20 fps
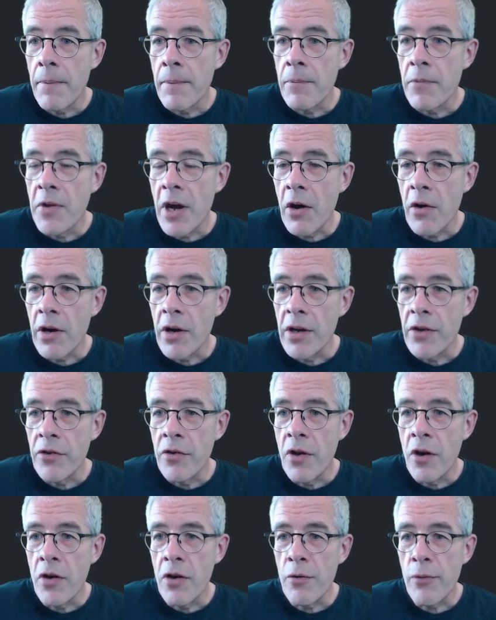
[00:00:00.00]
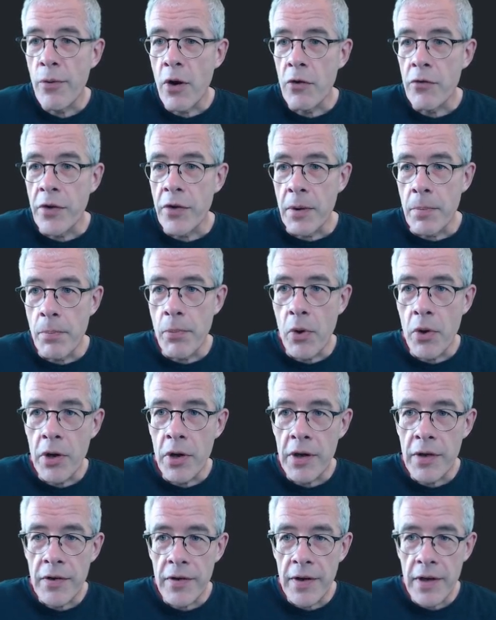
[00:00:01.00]
There is no floating
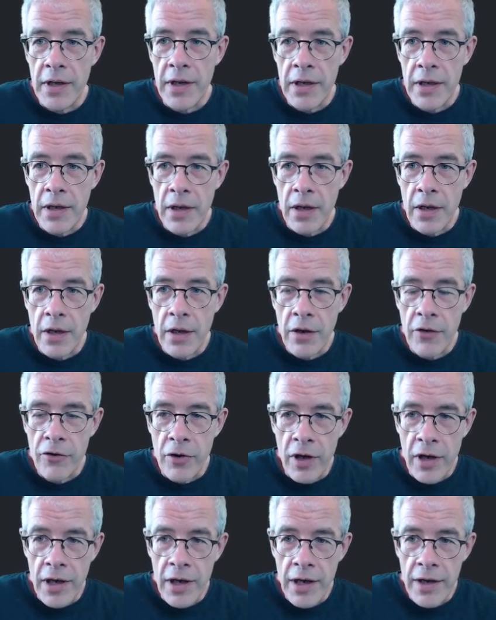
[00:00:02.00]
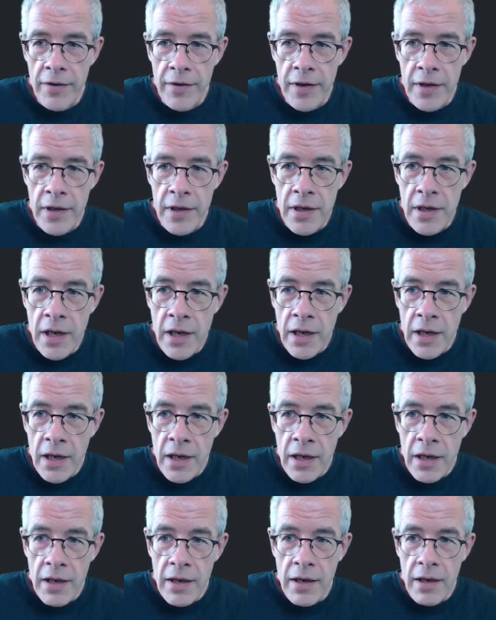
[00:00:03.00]
point in Solidity.
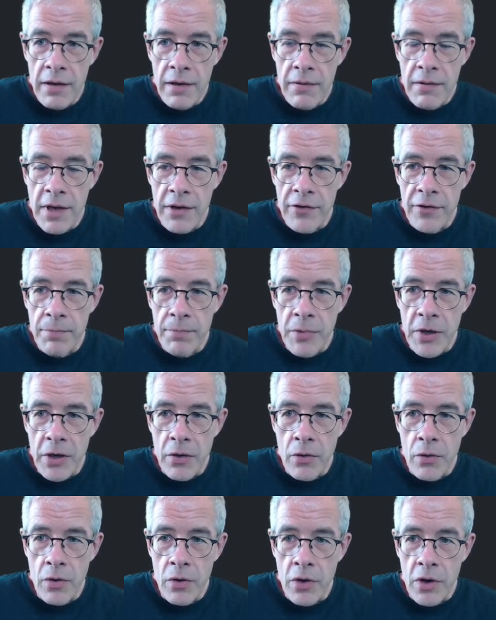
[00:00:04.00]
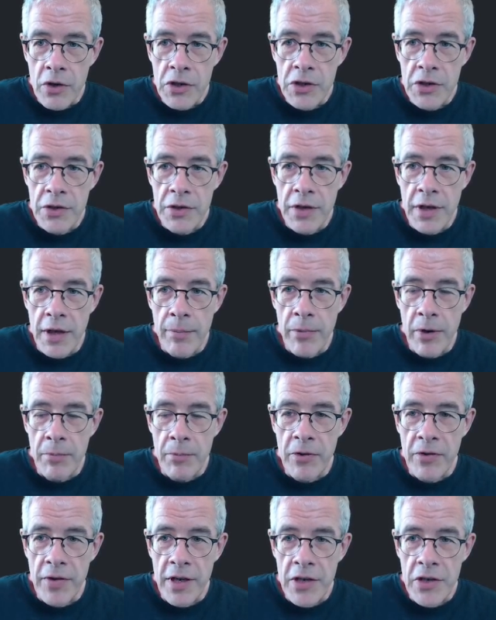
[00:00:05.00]
That's because the
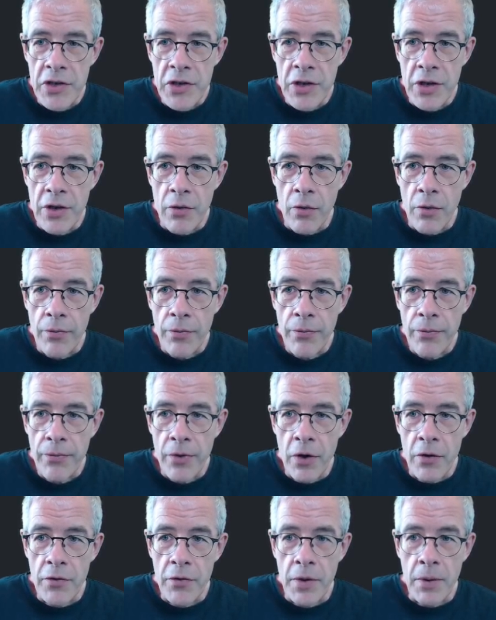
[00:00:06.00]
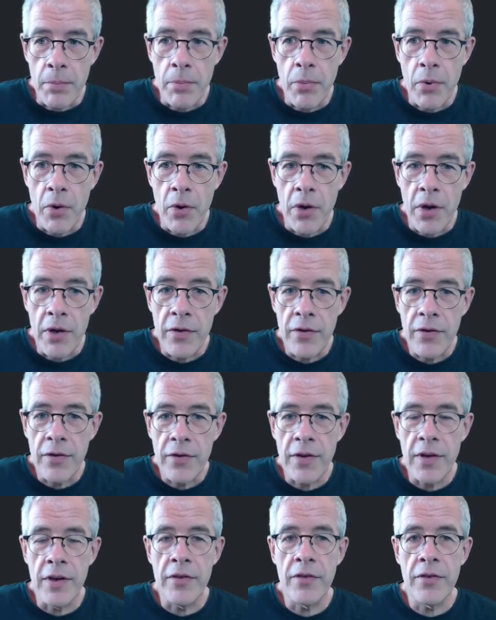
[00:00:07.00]
implementation of floating points
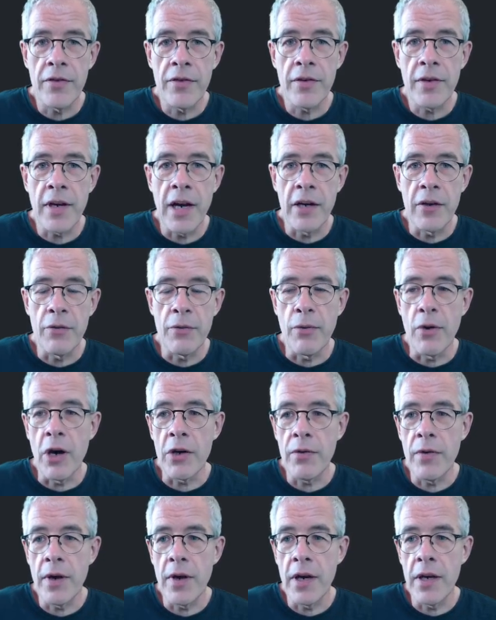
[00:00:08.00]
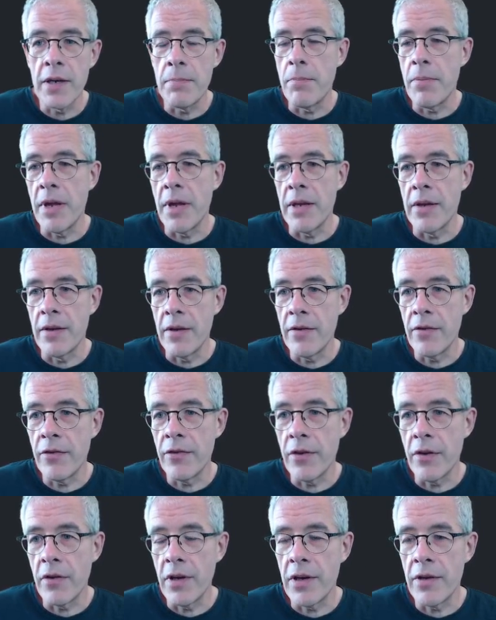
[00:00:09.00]
is kind of hardware dependent,
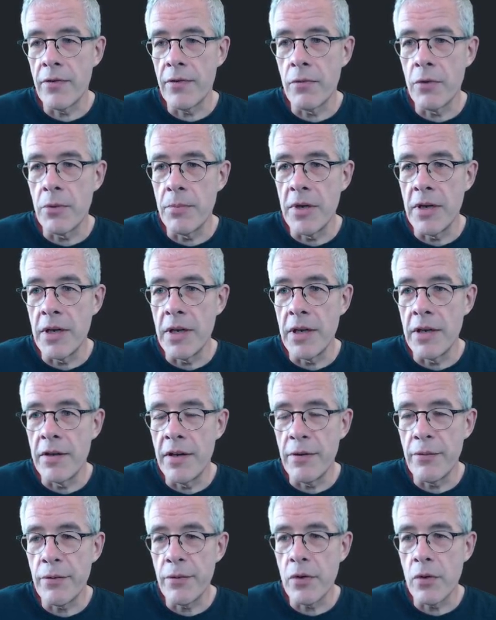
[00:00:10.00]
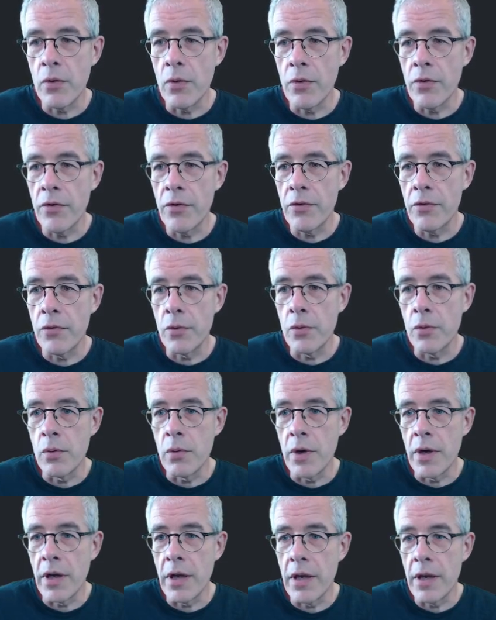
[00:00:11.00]
so that would be difficult
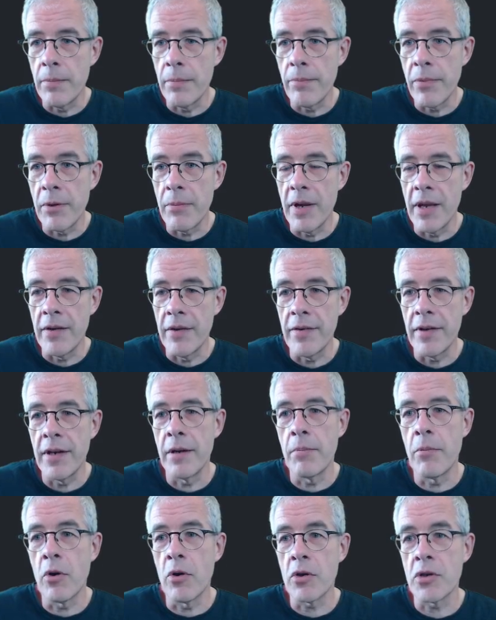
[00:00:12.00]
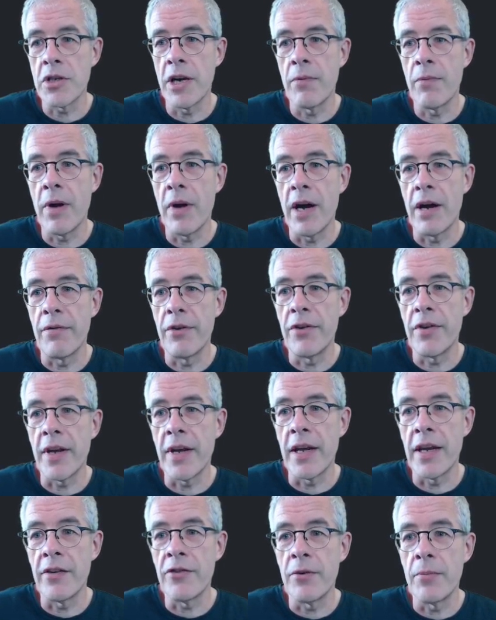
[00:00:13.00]
to implement in a blockchain where
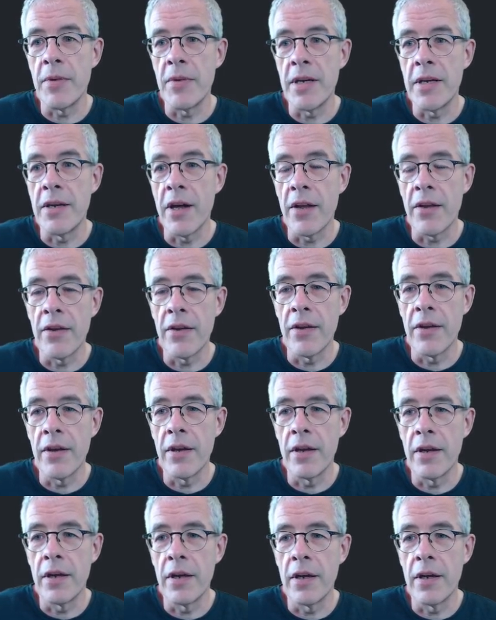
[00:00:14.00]
everything has to be done